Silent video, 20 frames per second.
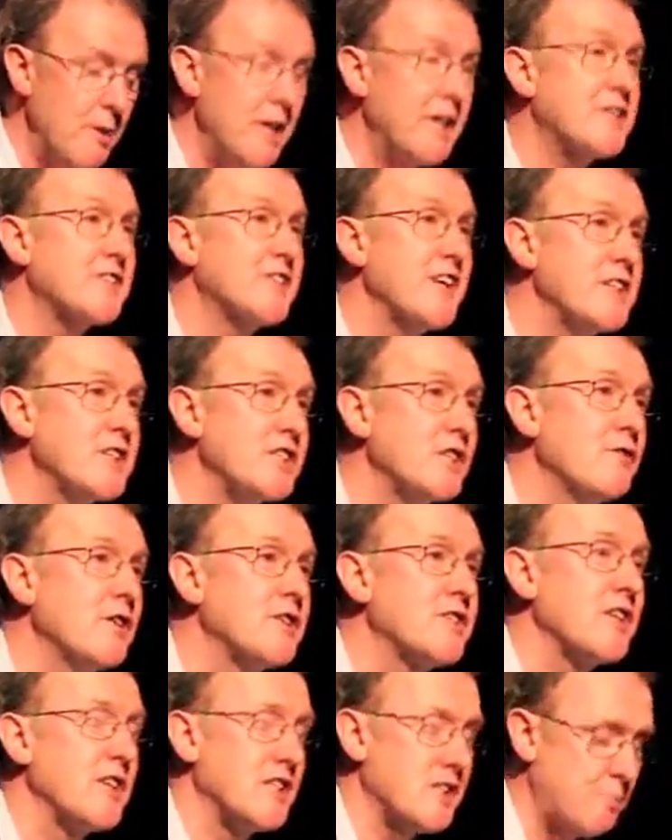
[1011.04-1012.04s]
to make sense
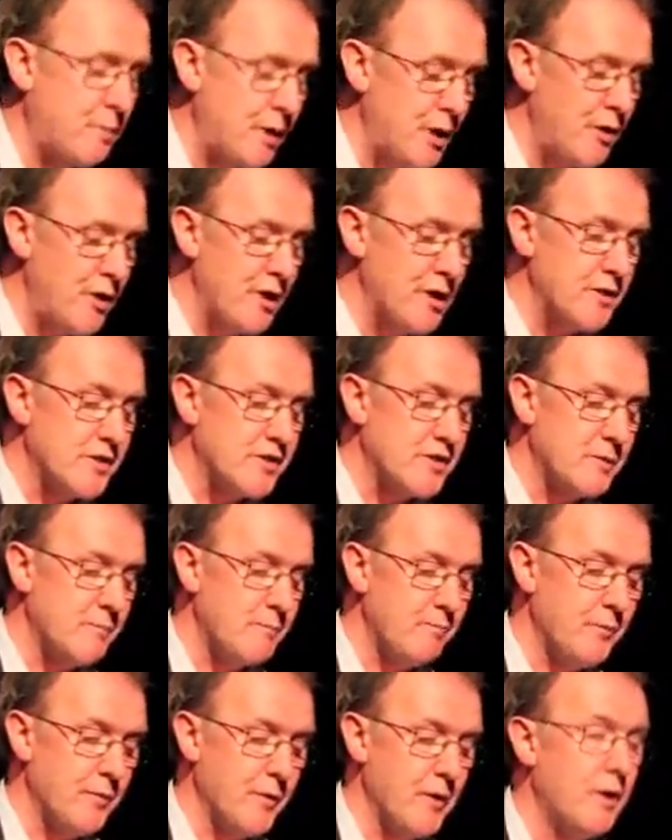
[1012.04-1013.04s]
of its
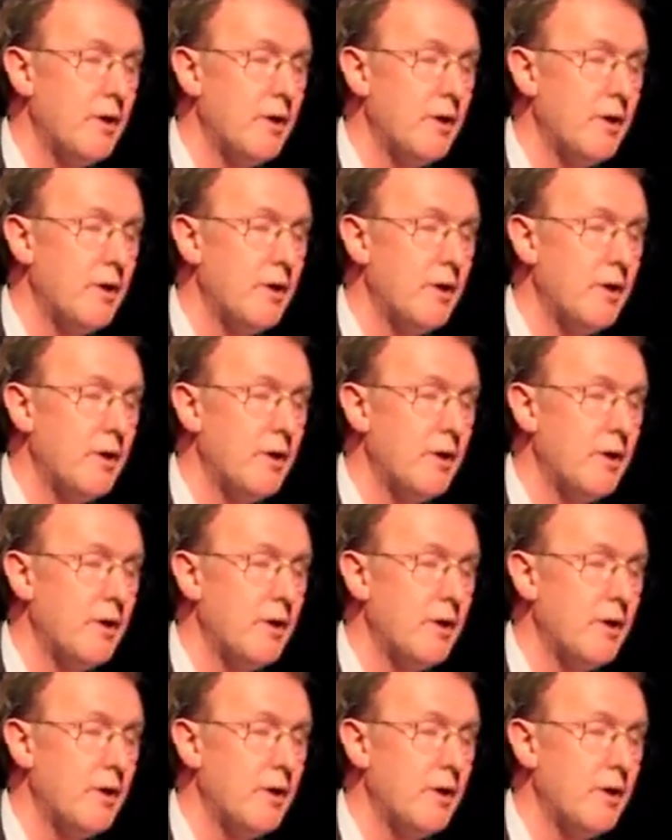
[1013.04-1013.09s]
experience,